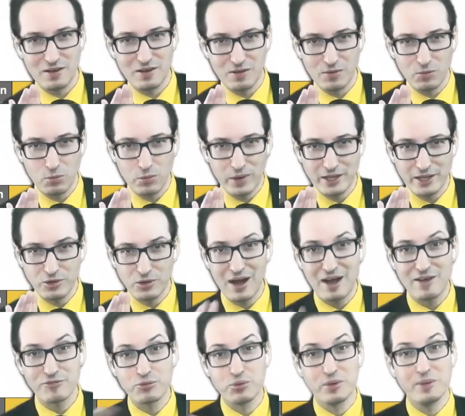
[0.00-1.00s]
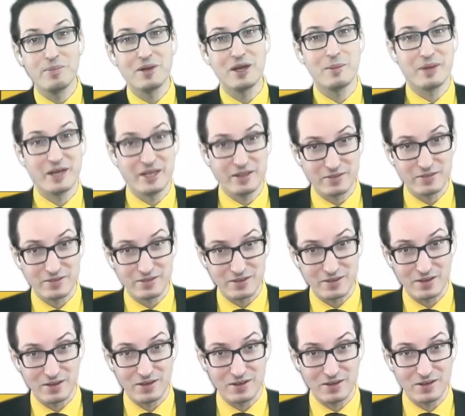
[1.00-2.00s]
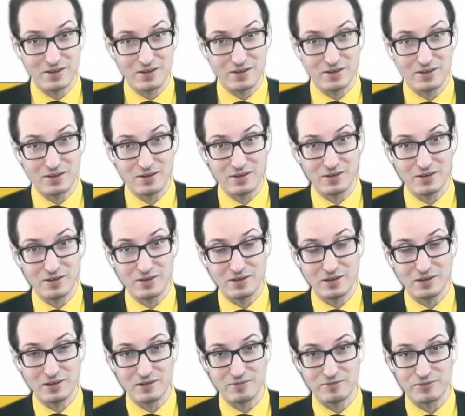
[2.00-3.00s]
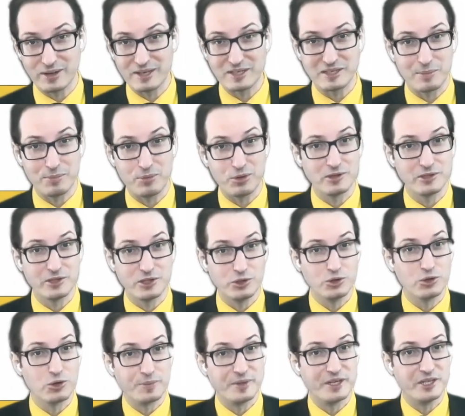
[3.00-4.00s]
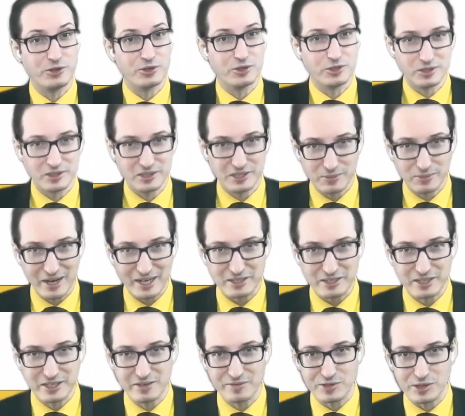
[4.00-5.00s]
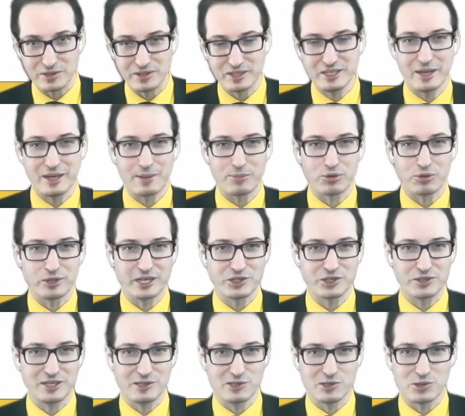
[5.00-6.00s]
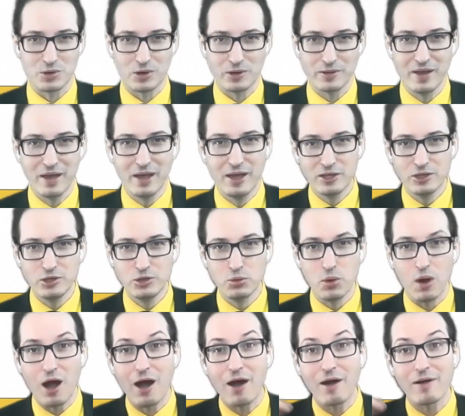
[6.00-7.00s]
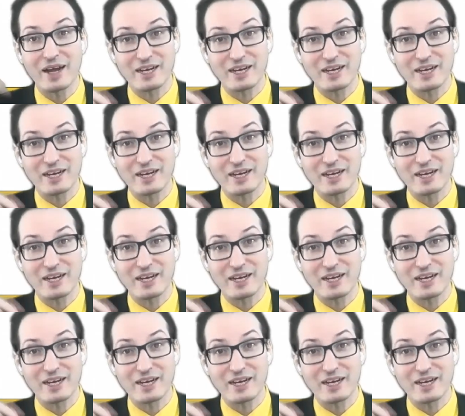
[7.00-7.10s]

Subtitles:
when you have to implement, for example, the European Union directives on data protection and so on, you are